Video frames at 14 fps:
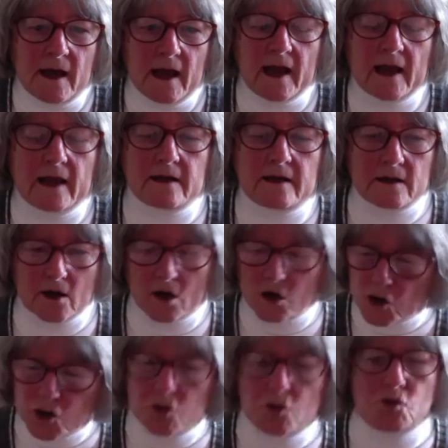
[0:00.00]
And a
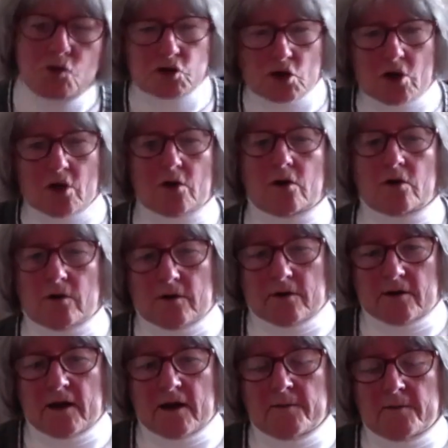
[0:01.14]
huge article
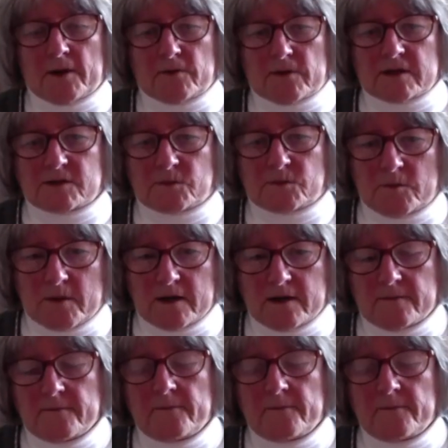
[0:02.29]
about this woman,